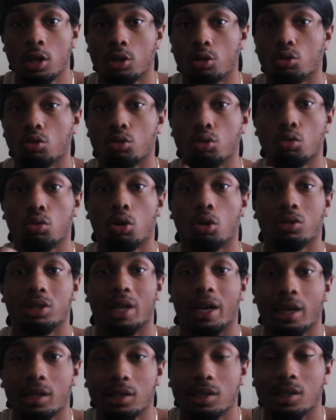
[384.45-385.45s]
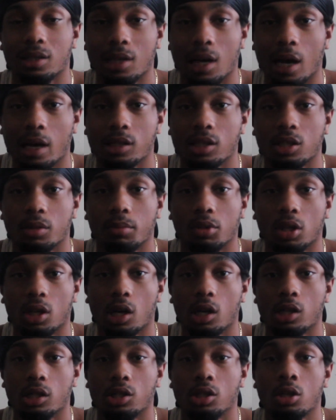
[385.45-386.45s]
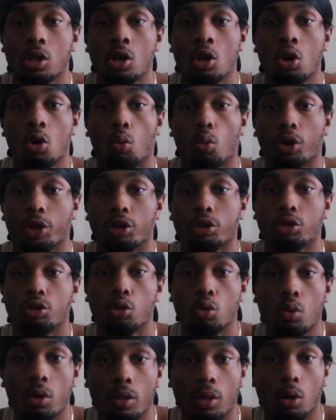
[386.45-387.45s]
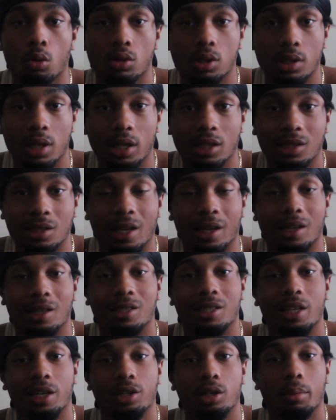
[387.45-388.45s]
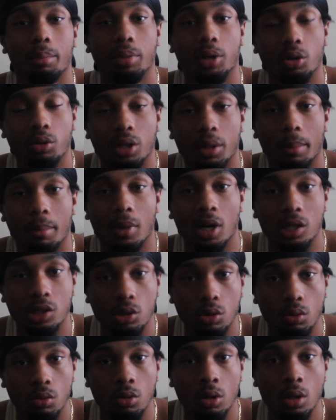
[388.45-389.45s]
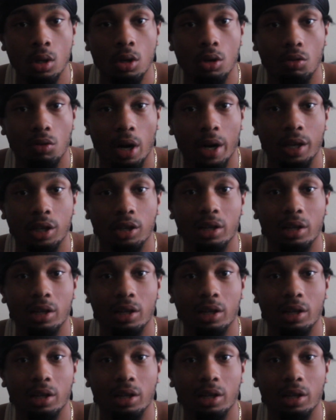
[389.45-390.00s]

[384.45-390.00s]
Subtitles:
You do those exercises because when you're doing those things, like I said, you're building muscle, right?